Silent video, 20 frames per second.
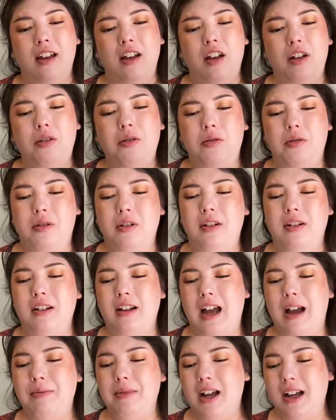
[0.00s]
Oh,
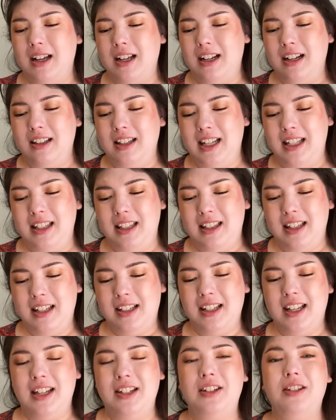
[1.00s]
I'm not going to let
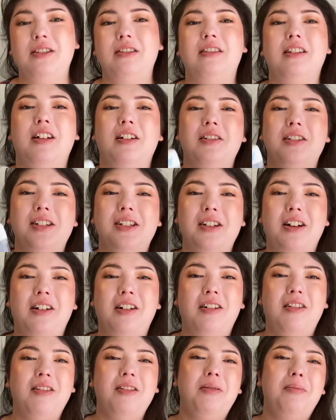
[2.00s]
this get too close, so I'll
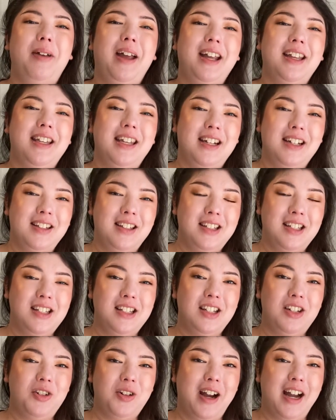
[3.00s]
hold it back here. This is
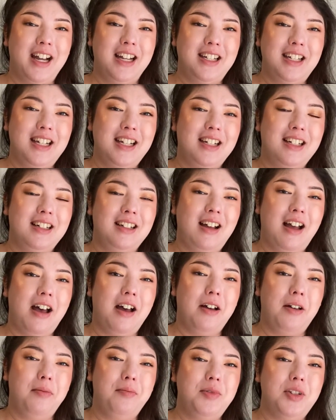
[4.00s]
a Dry Idea
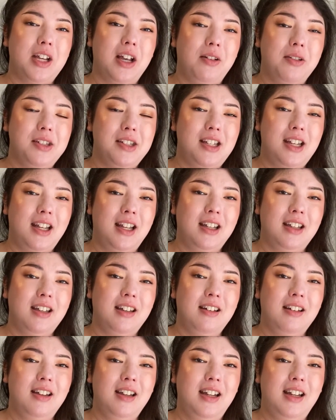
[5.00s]
gel stick
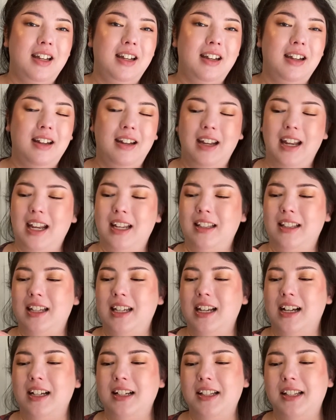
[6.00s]
and
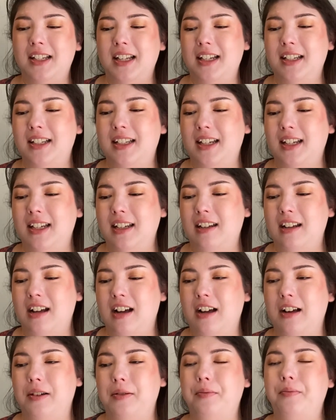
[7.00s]
the unscented,
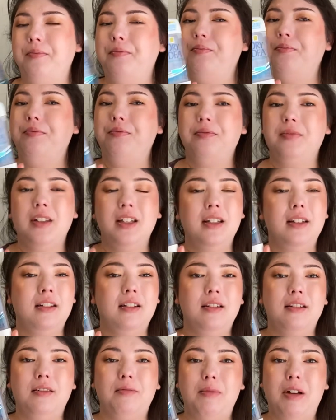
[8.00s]
my
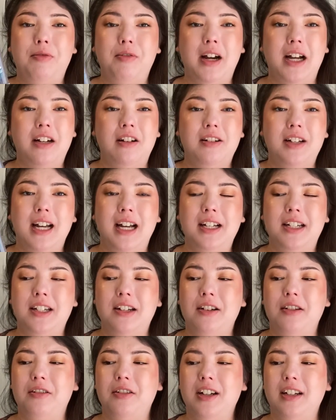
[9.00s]
Ride or Die
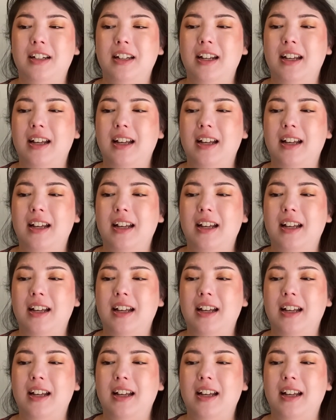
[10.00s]
deodorant.